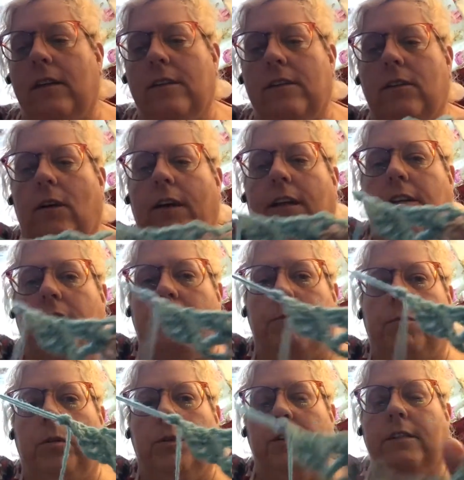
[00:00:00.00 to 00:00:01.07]
So I can just
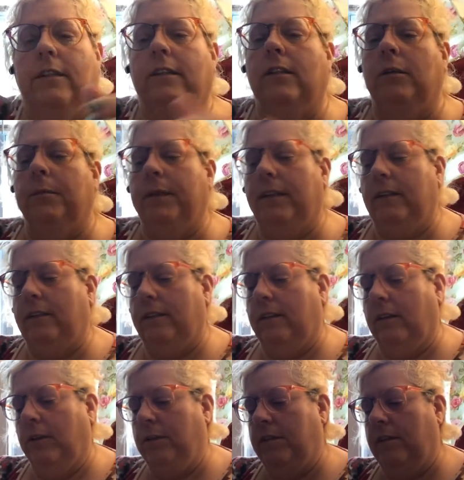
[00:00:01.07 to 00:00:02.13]
pull this a little bit,
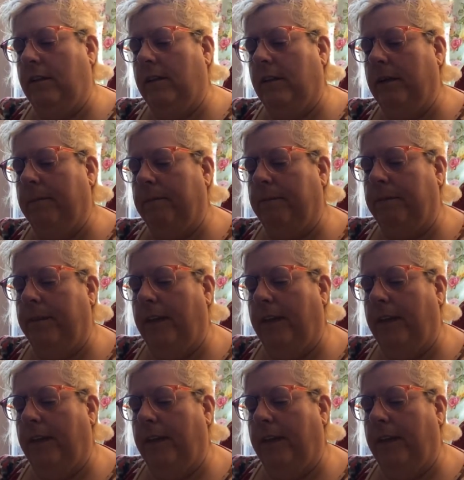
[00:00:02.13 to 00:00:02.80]
loosen it up,